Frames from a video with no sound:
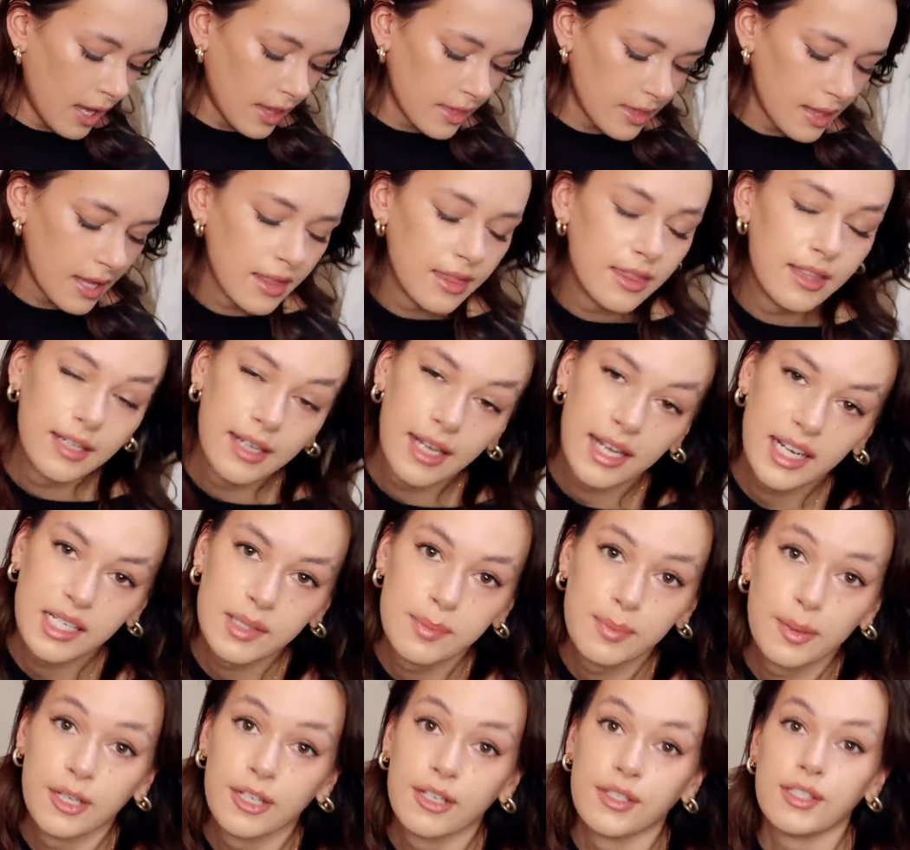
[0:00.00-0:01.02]
And then the
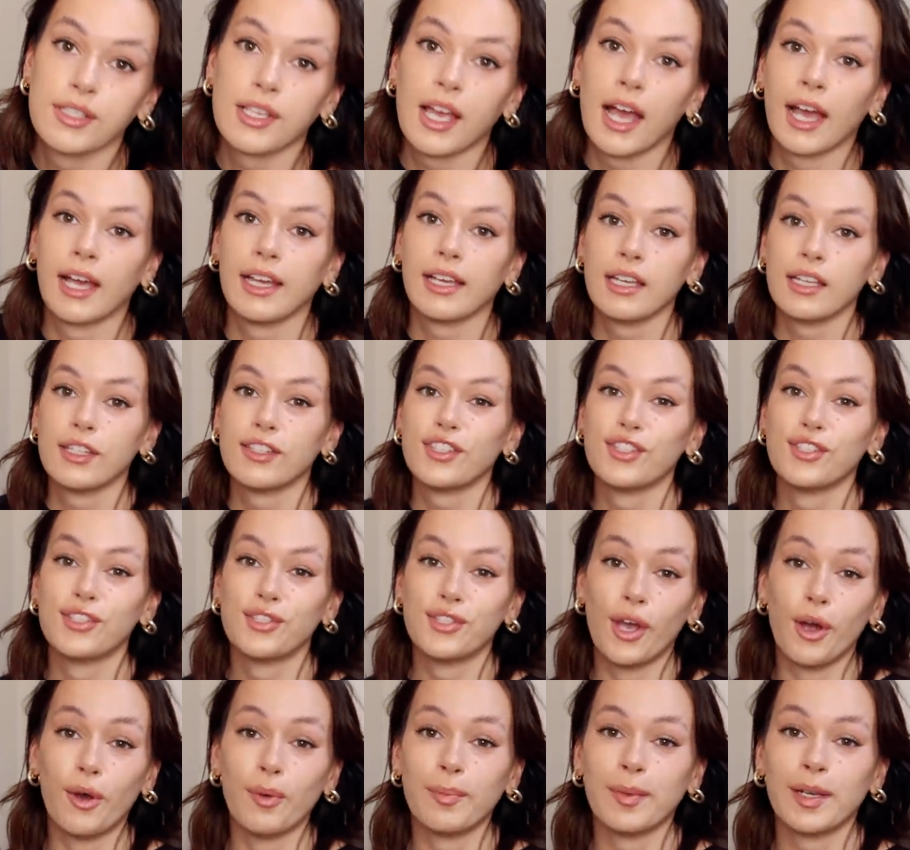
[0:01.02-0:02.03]
next purse, I get
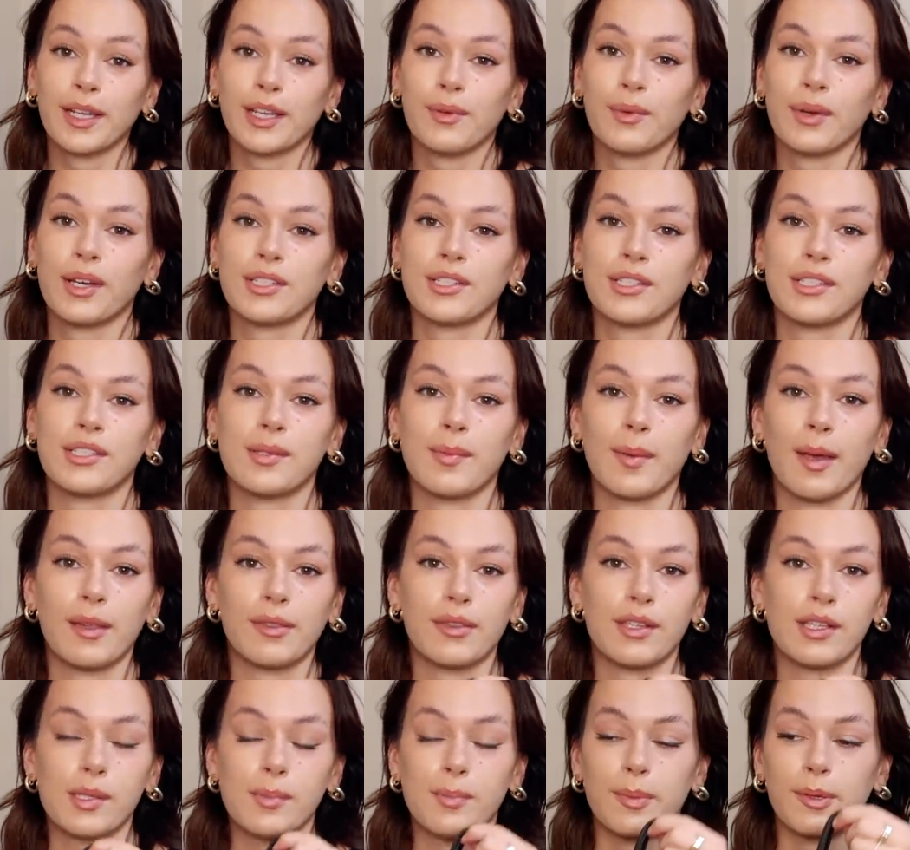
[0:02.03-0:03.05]
so many questions
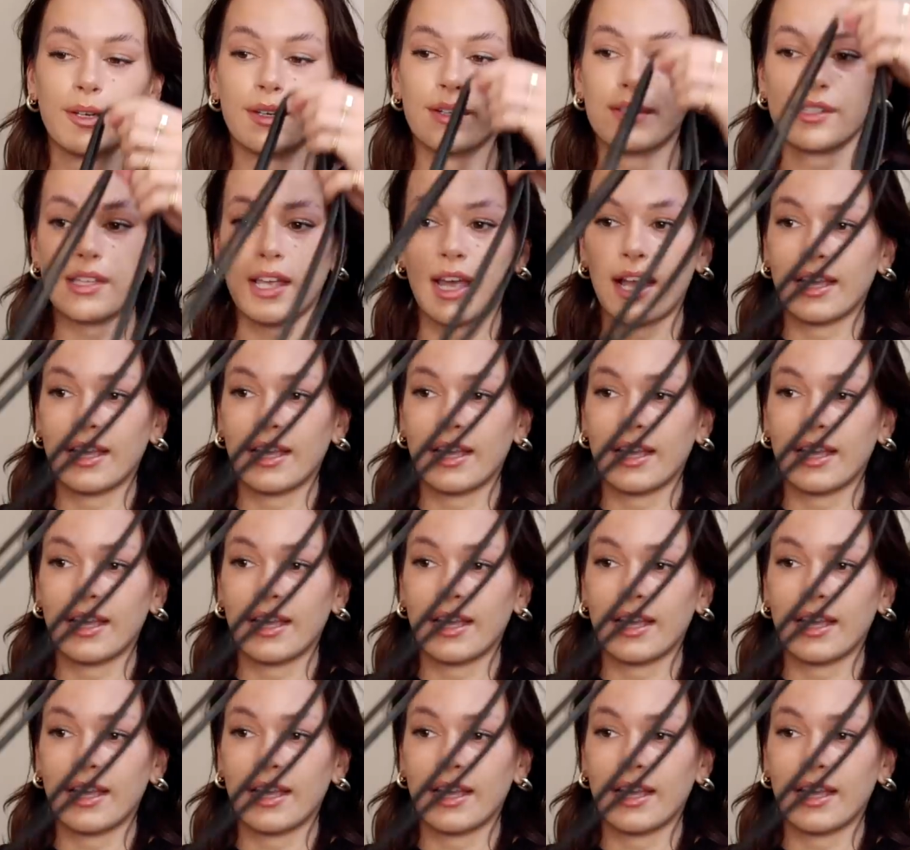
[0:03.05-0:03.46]
about this purse.